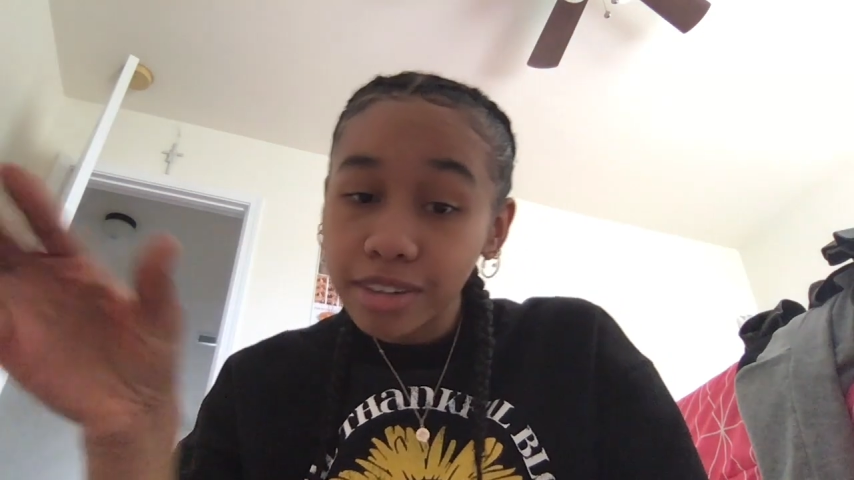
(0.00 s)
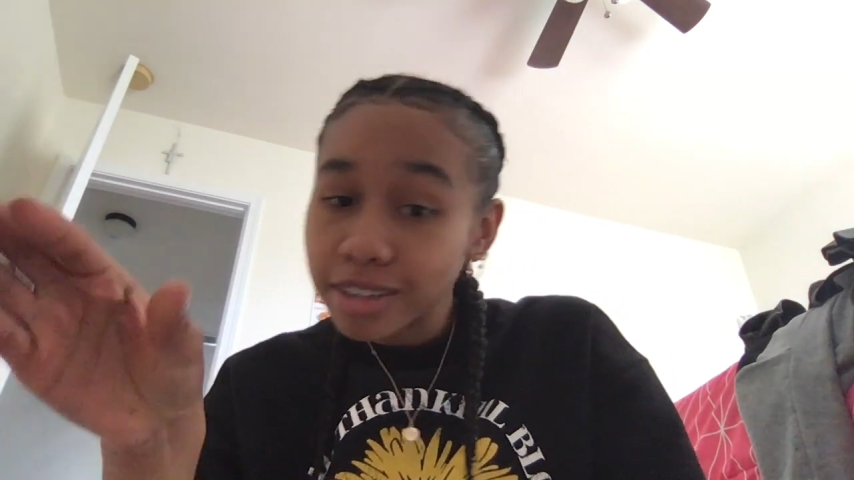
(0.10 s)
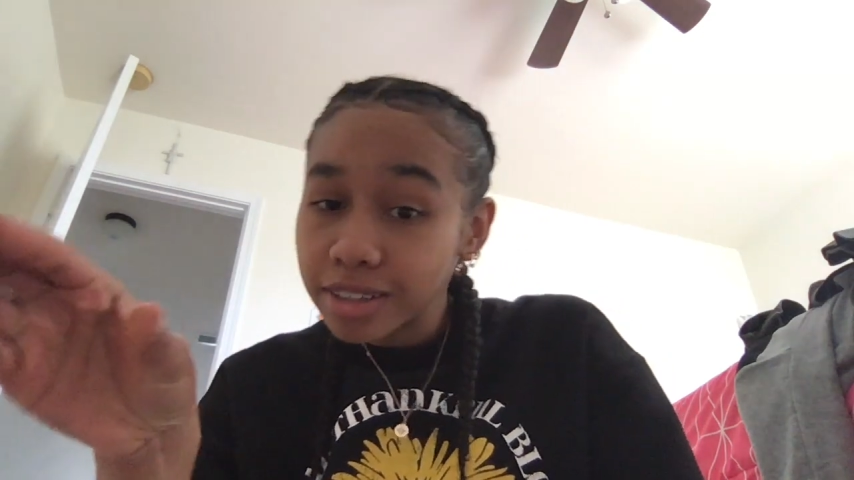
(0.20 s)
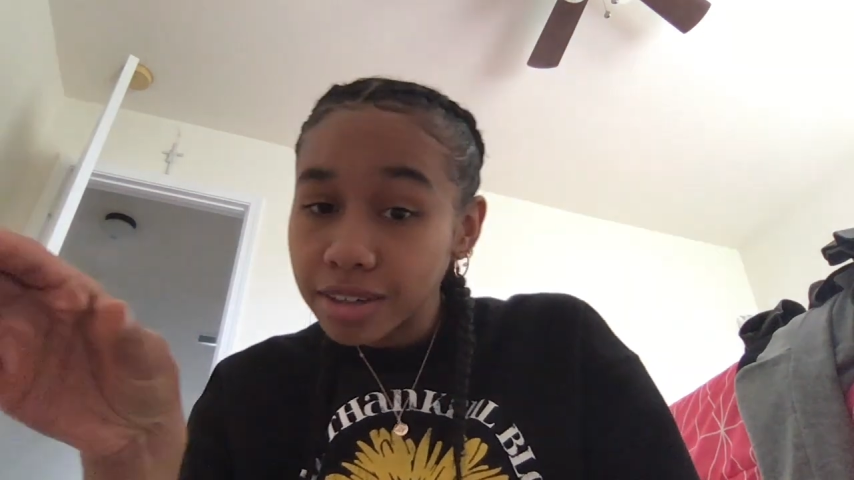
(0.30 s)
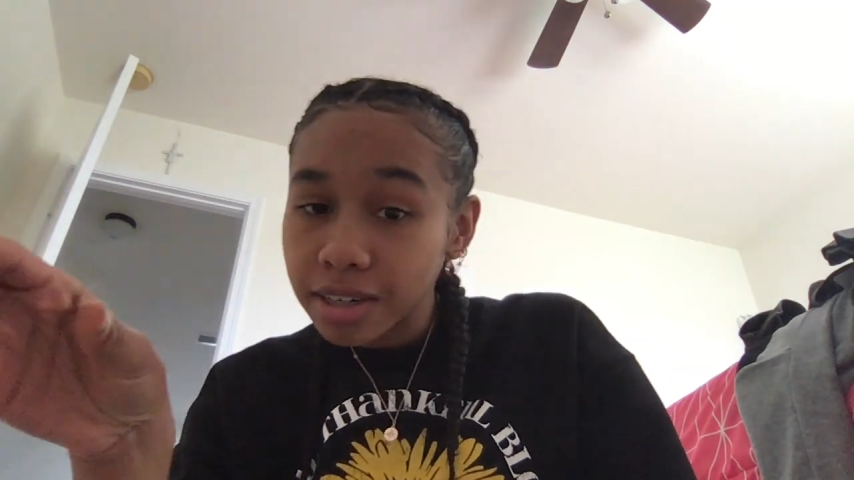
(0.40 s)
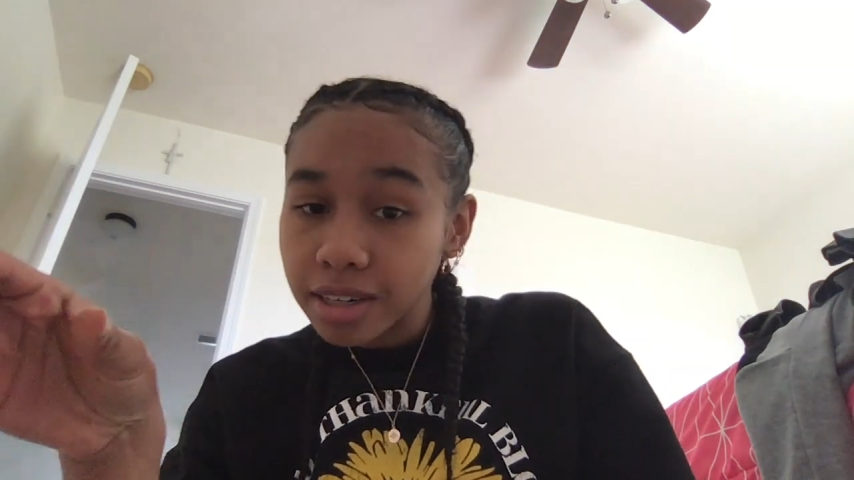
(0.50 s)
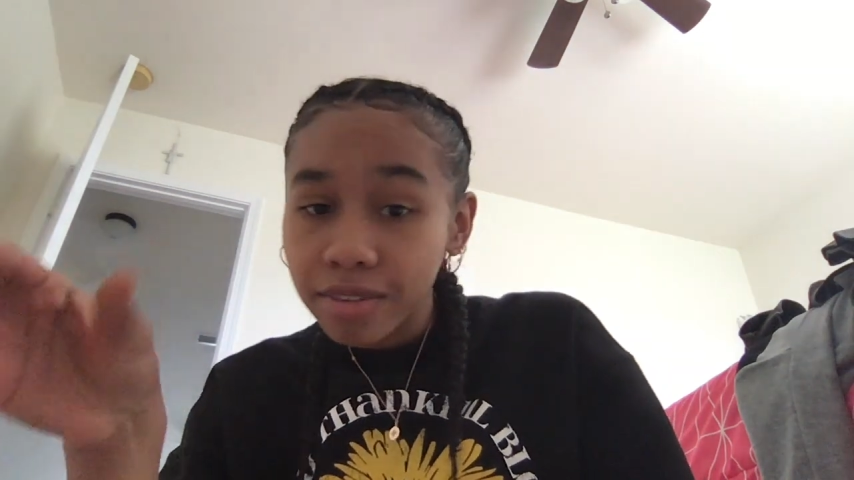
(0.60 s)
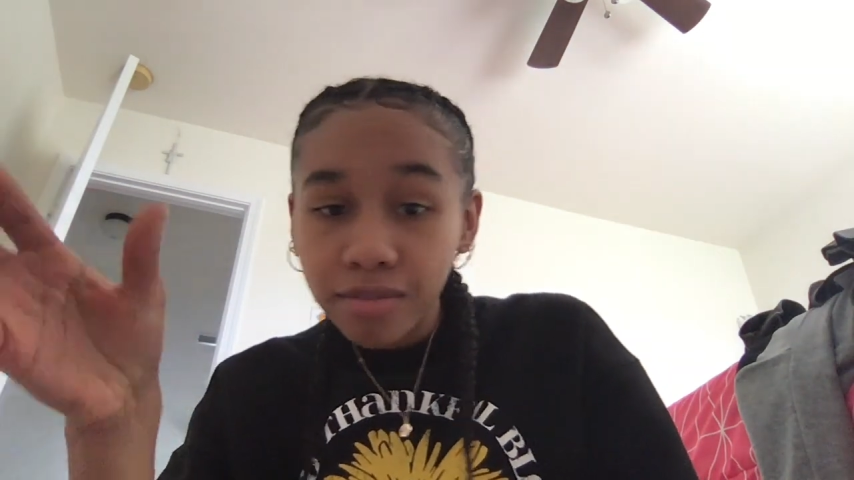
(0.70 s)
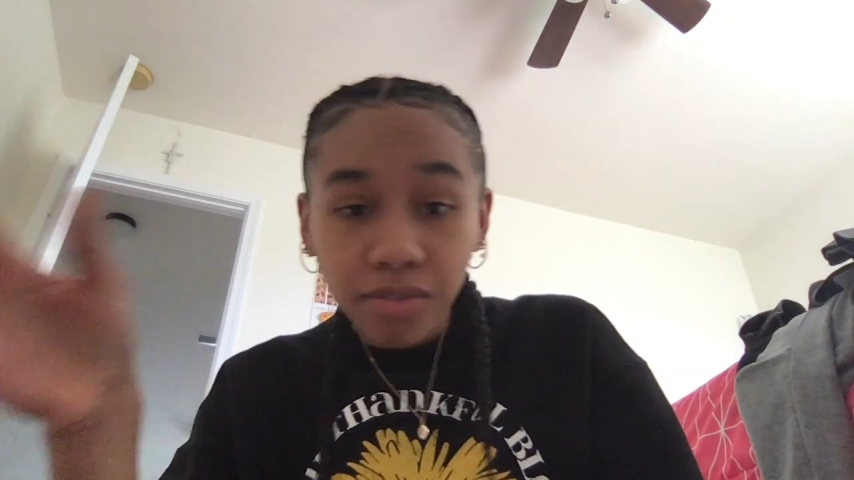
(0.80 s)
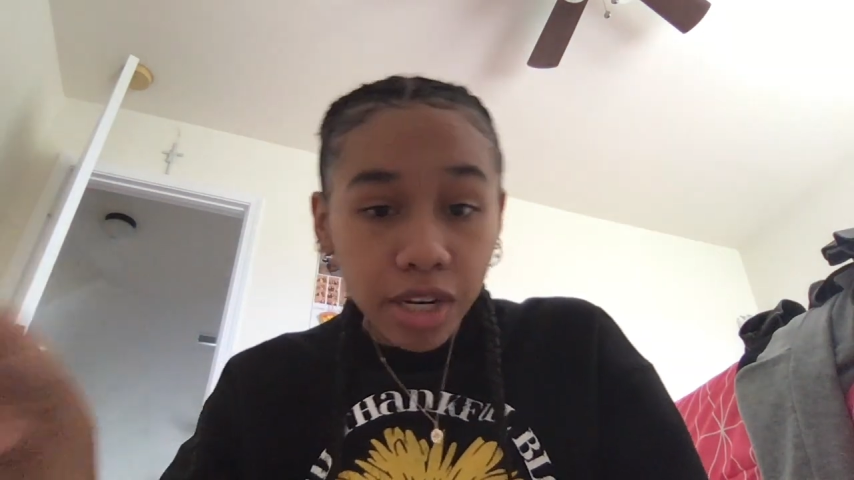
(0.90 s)
good
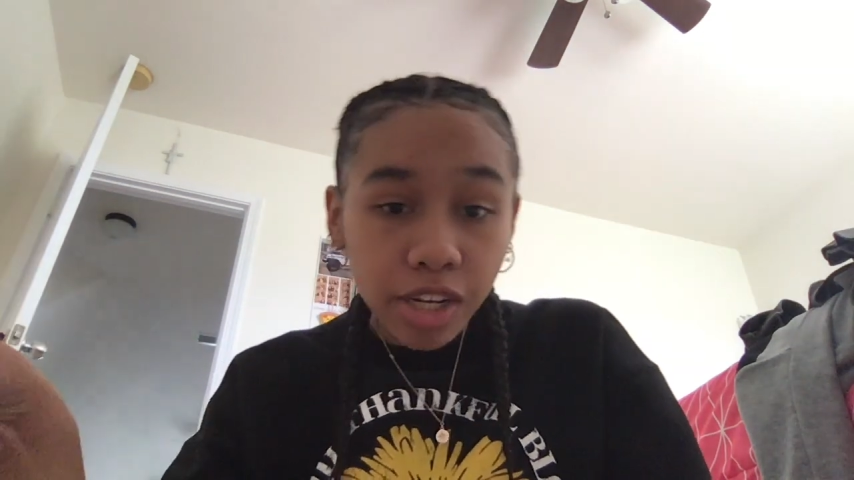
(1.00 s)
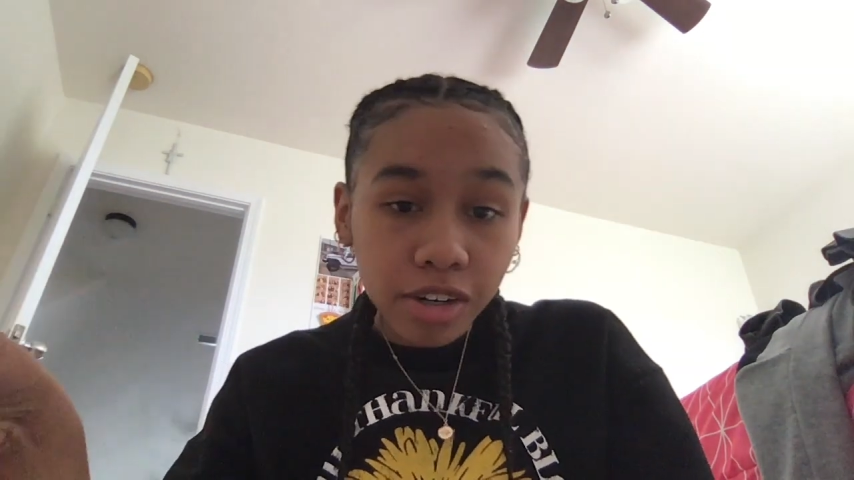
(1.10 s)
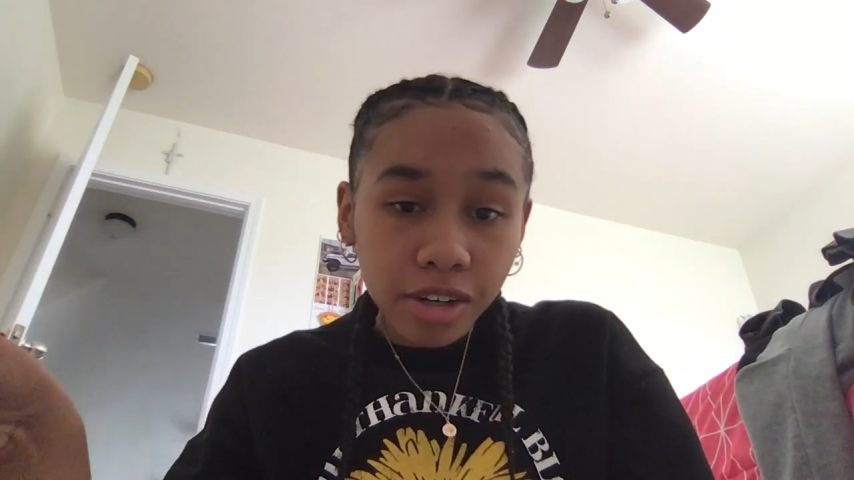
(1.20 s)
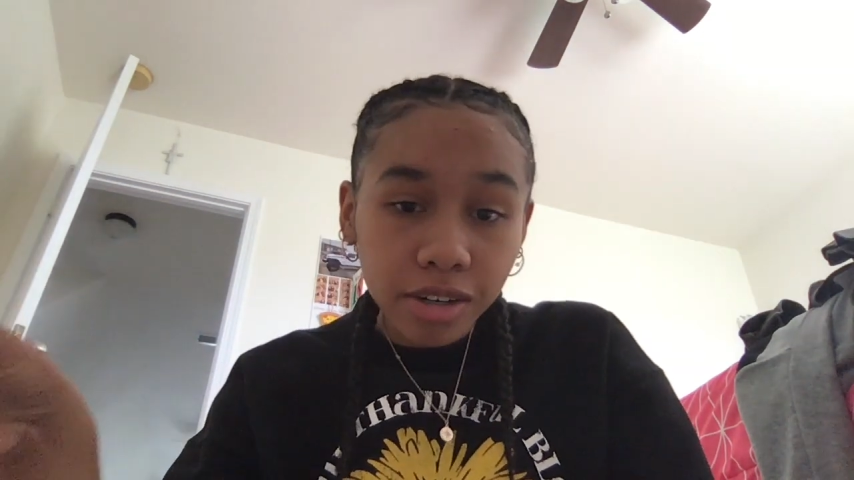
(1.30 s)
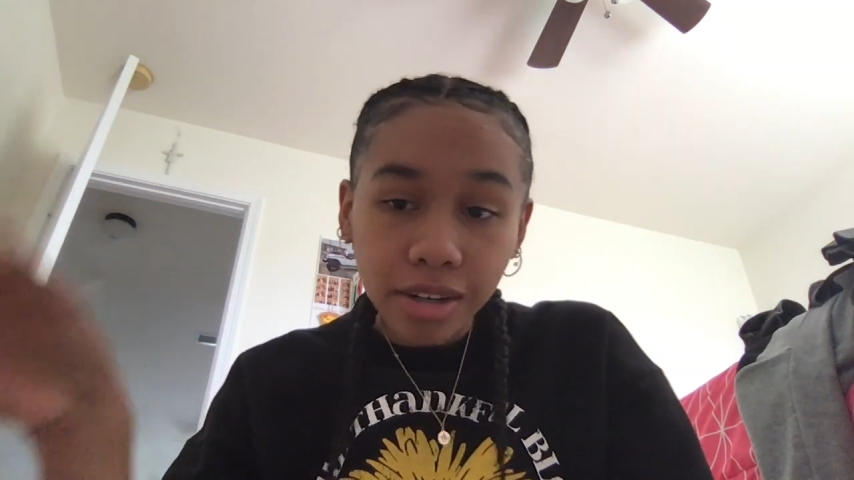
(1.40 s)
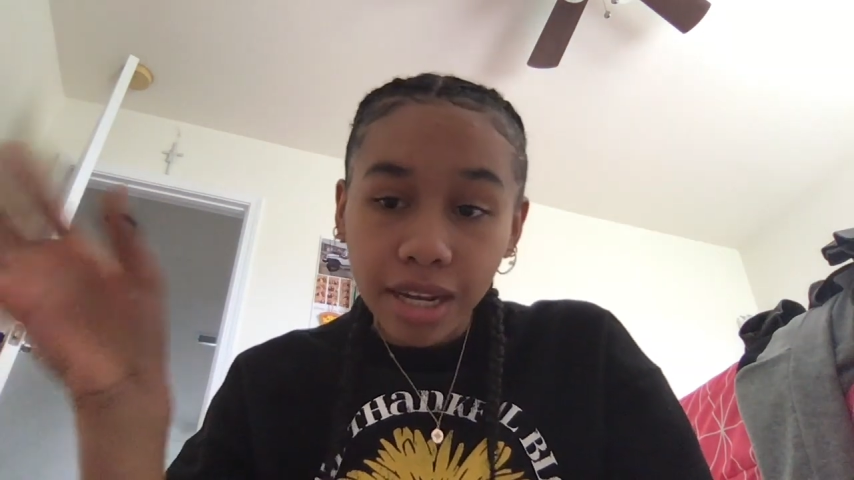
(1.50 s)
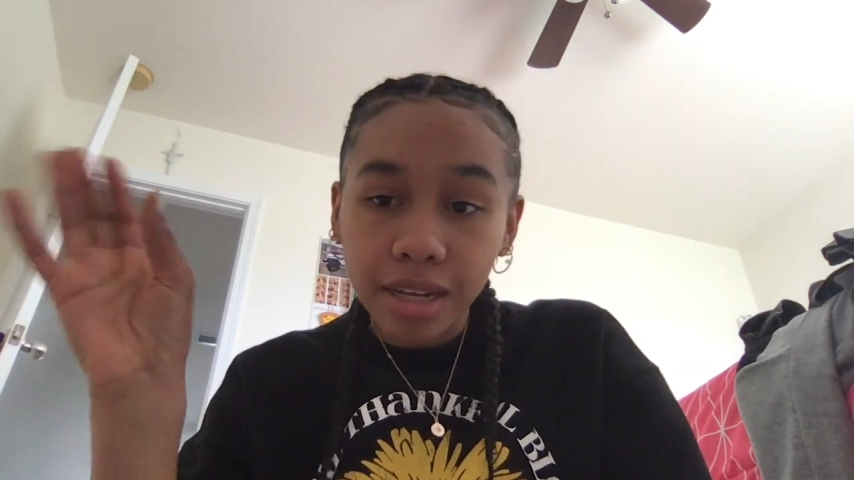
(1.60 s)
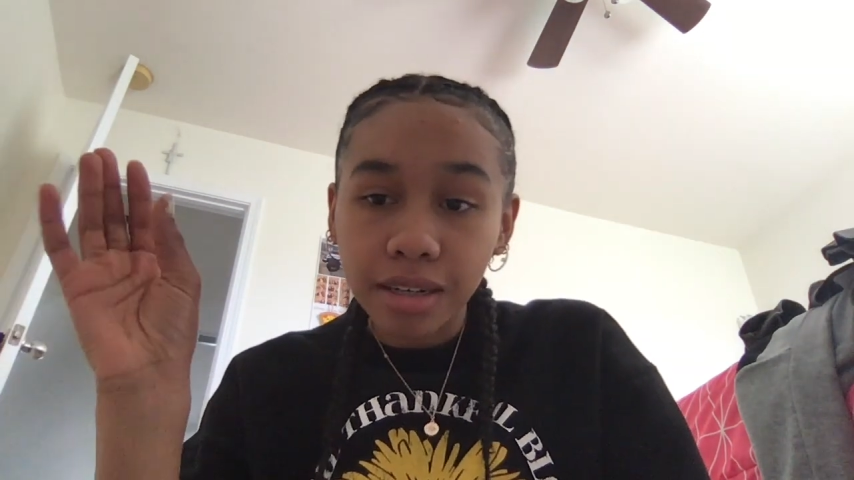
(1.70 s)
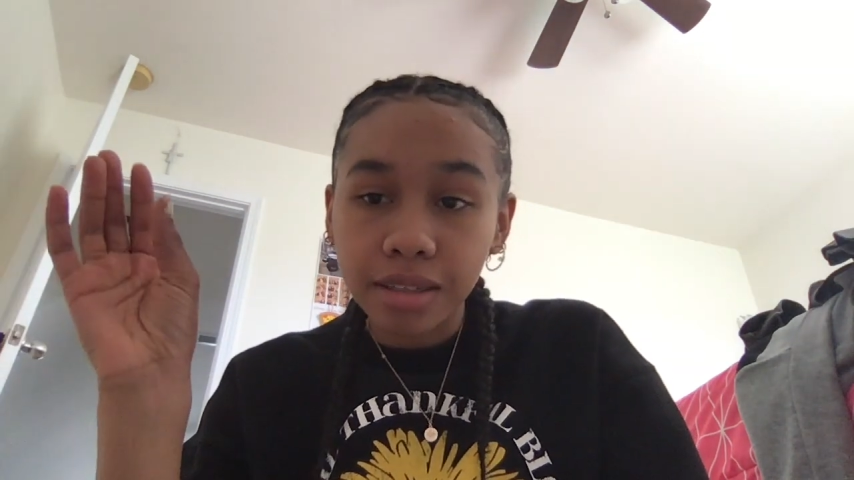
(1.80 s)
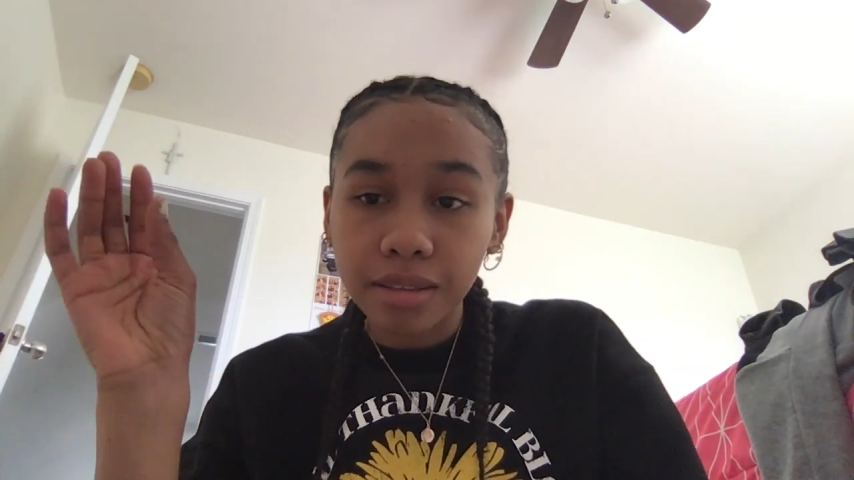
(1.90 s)
and funnier
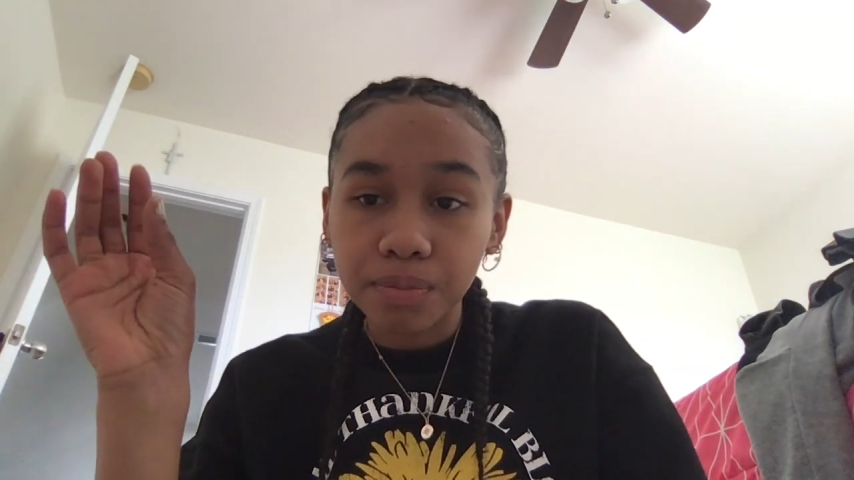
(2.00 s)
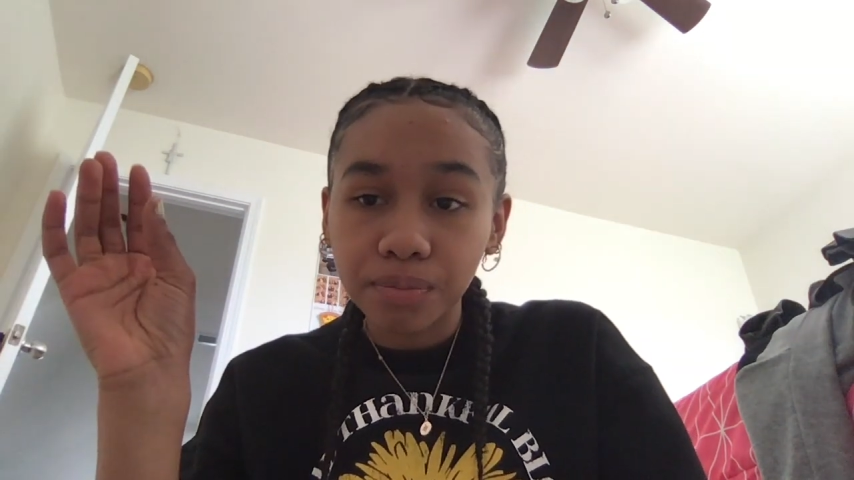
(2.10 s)
and